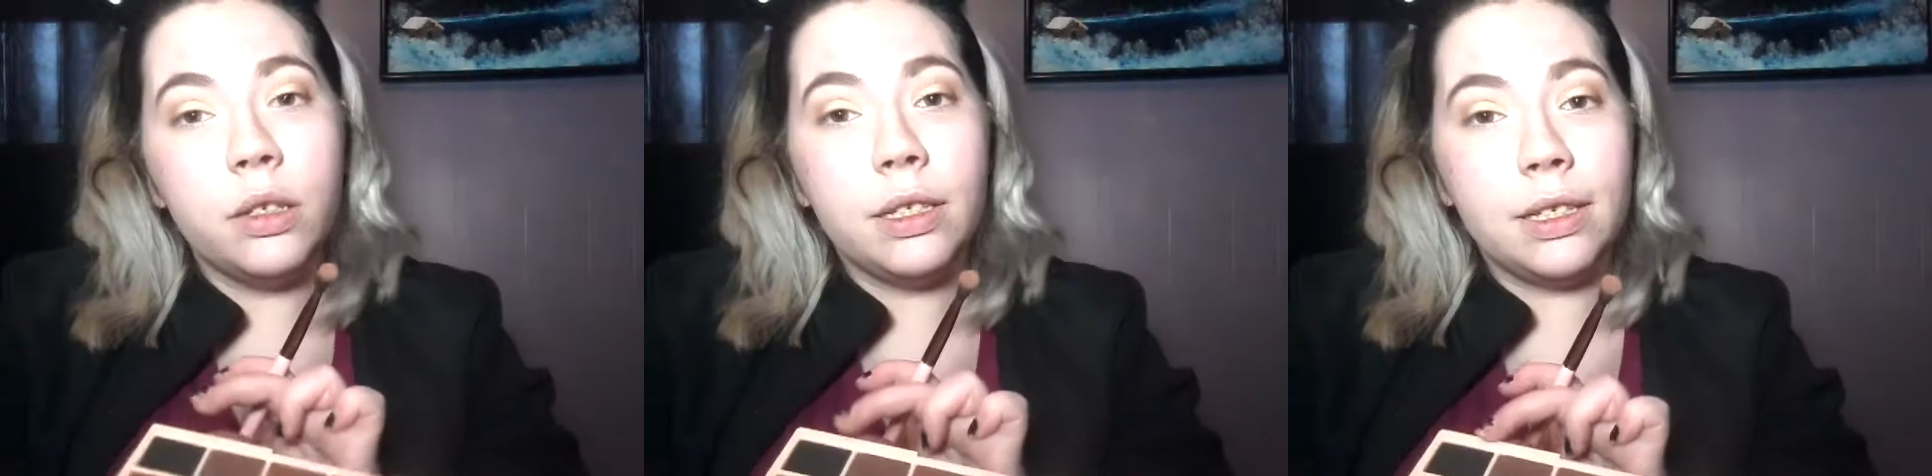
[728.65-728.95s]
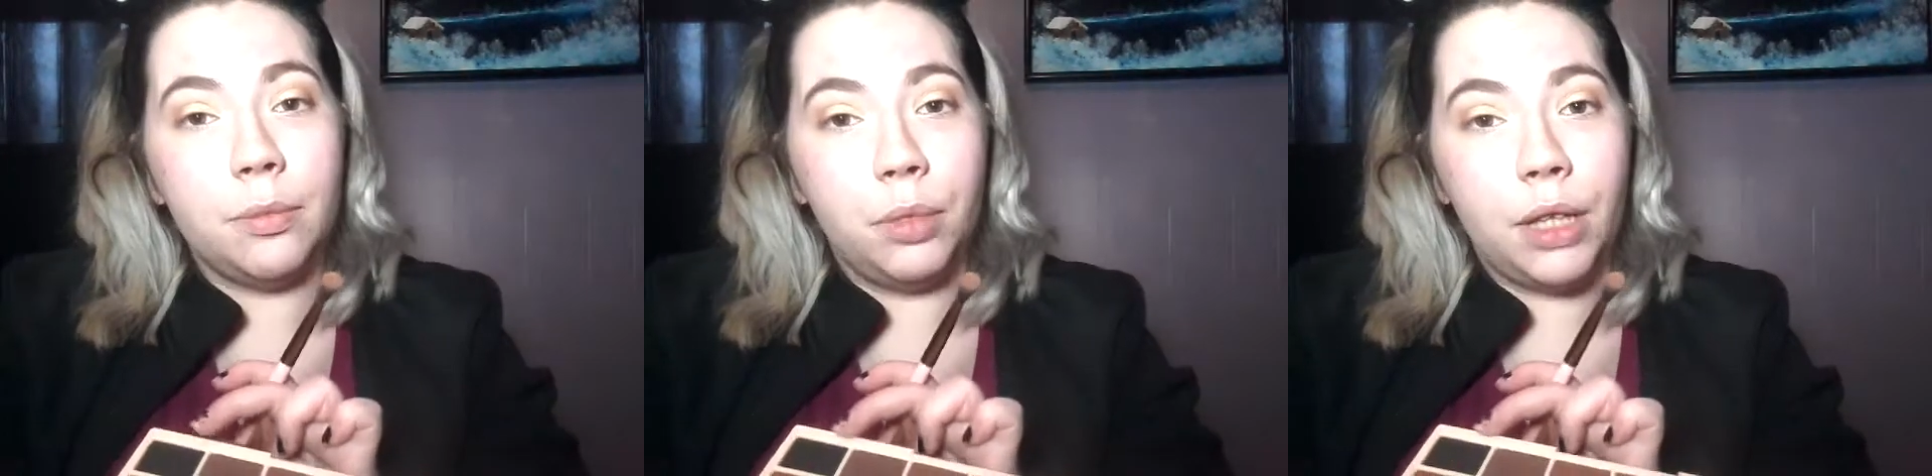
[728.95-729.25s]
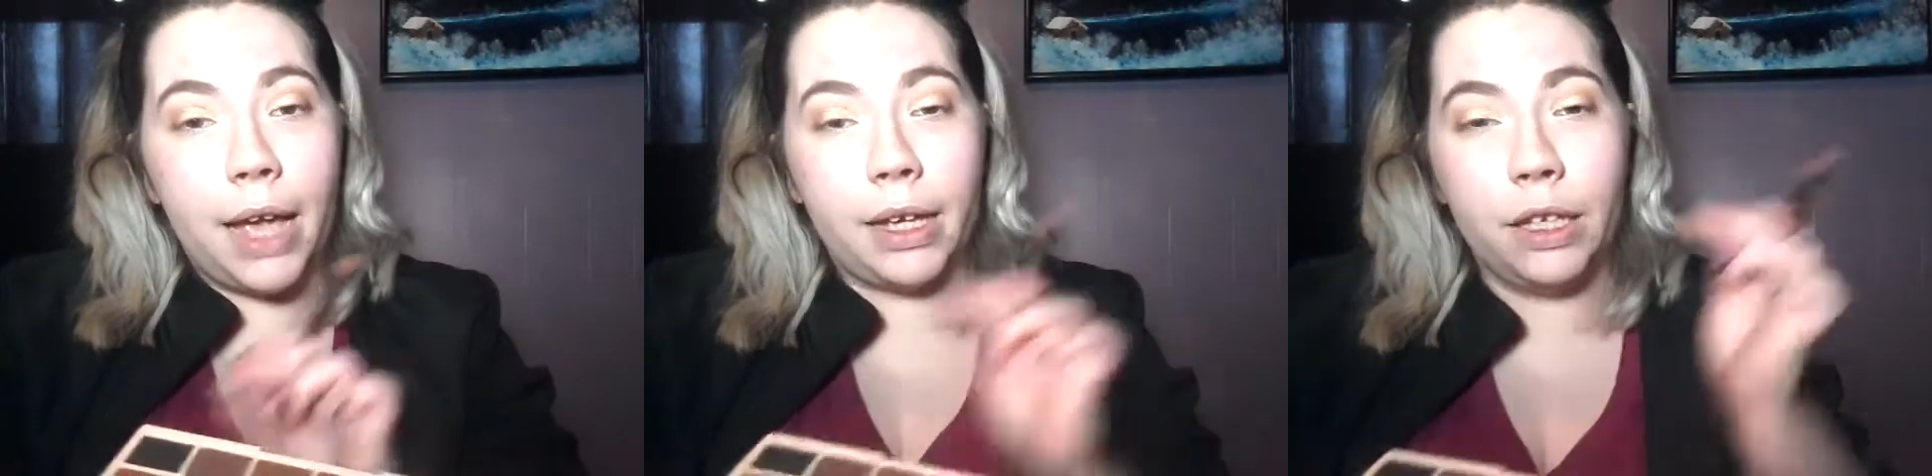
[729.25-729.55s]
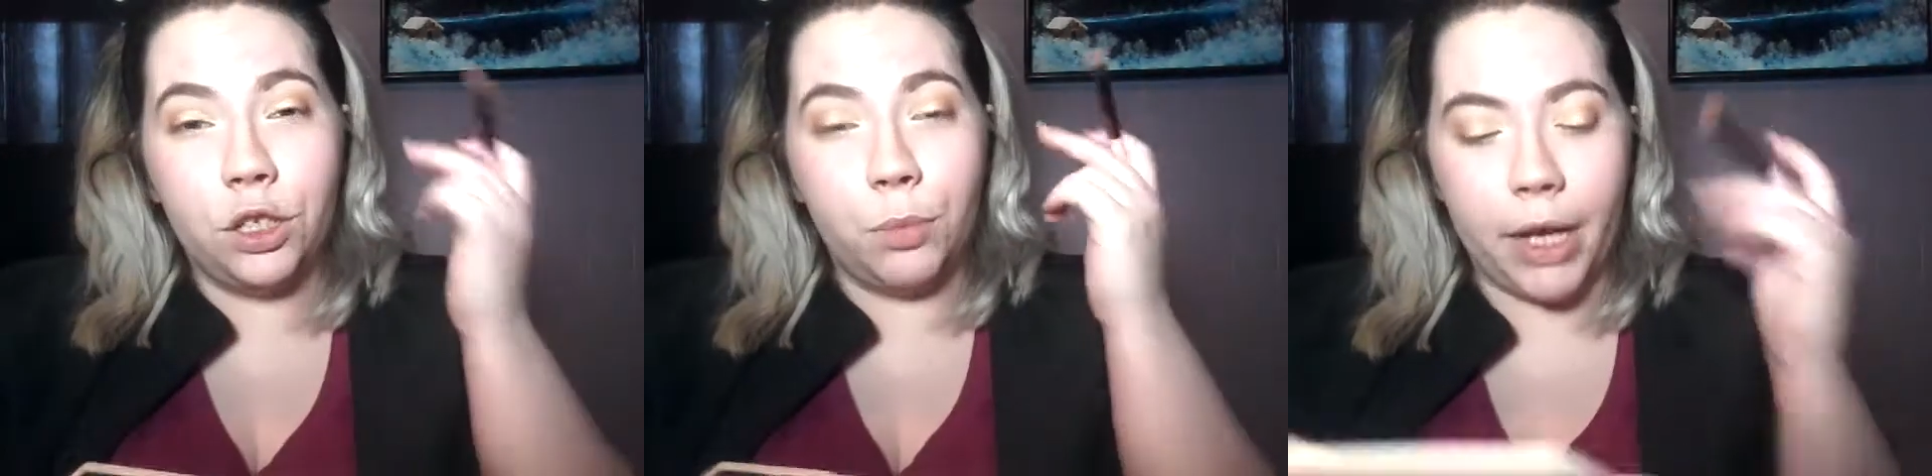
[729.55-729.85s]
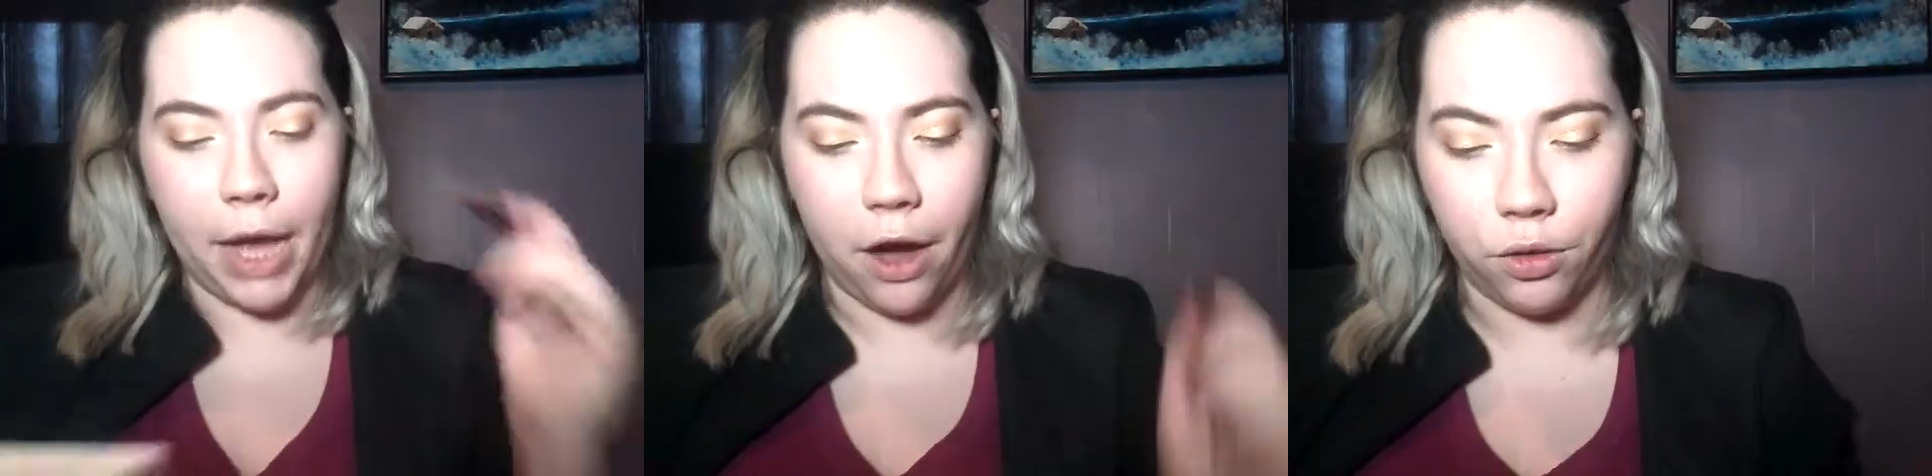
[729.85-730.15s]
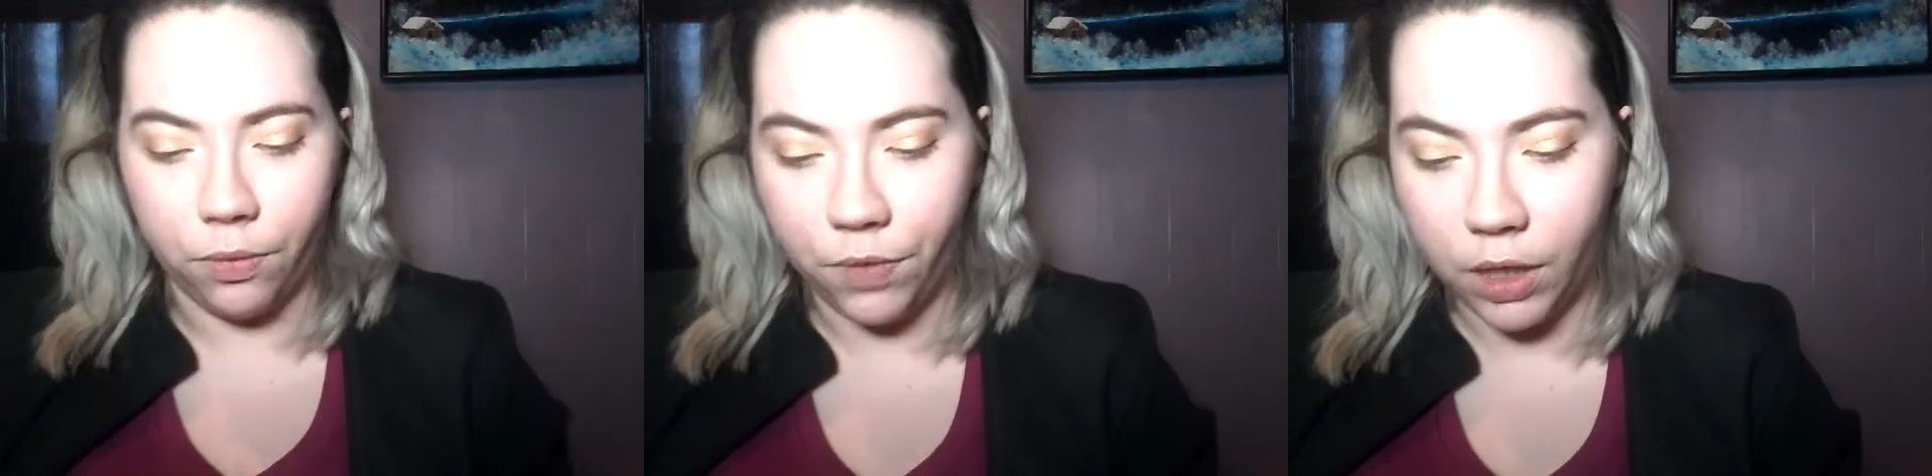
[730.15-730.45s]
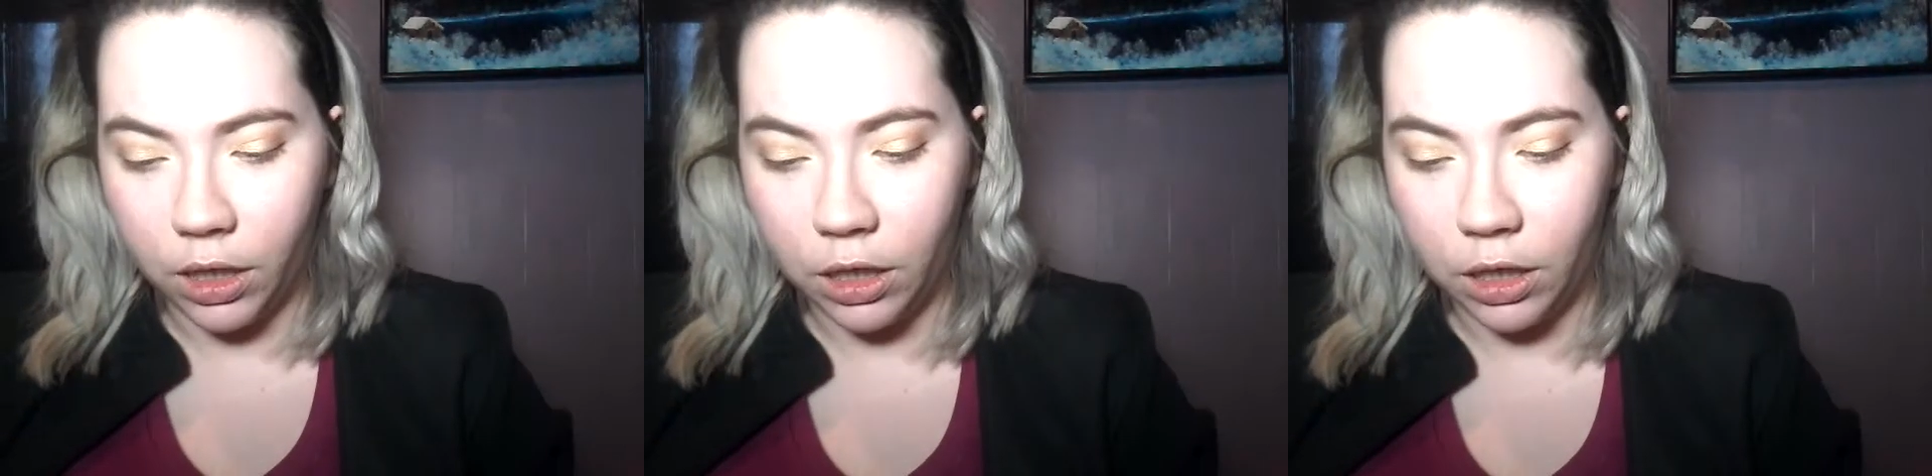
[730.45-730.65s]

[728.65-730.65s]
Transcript: some black into my outer V,